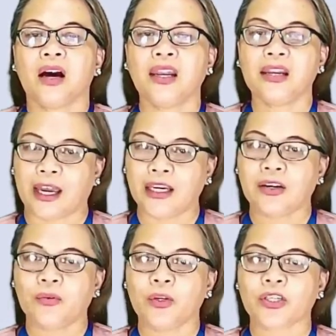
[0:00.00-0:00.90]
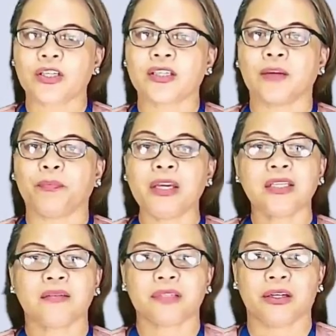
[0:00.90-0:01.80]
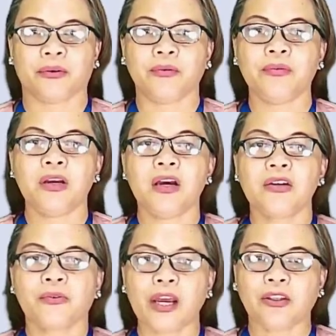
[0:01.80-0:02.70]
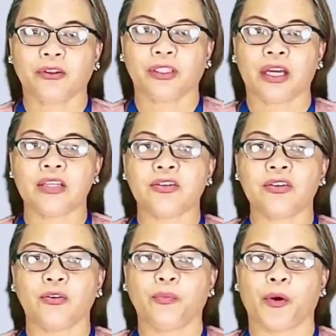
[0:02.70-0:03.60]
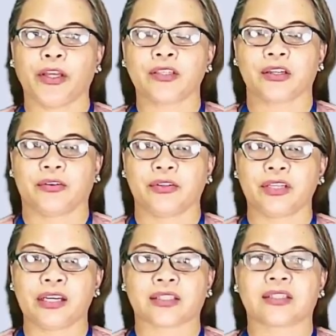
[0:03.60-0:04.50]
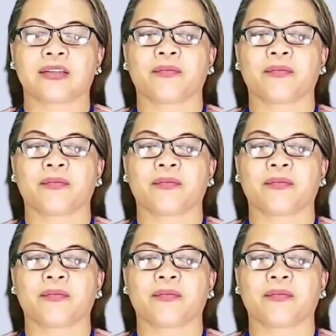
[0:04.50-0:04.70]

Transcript: a like, which is a P sub 0 greater than 0.06?